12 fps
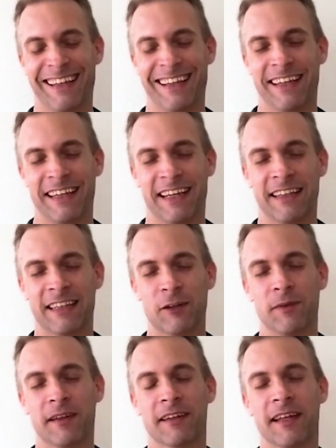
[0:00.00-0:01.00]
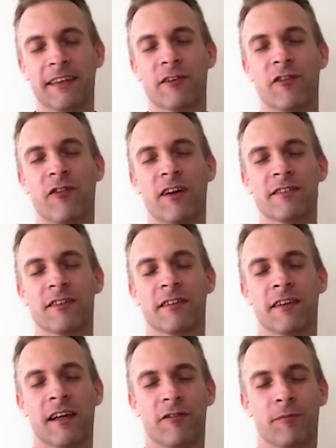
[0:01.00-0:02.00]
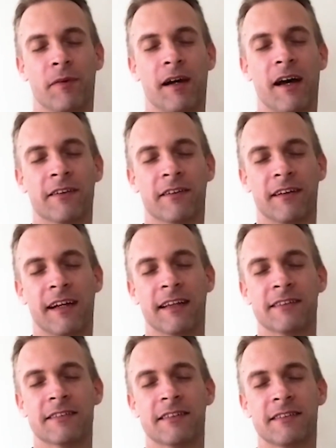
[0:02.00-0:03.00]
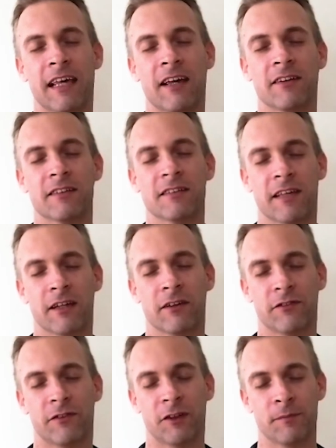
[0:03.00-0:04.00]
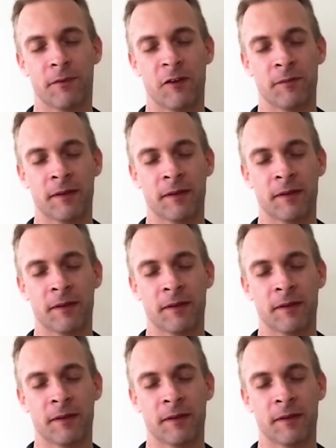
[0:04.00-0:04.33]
And that we can let the fuss in life bother and sit down and settle for a moment.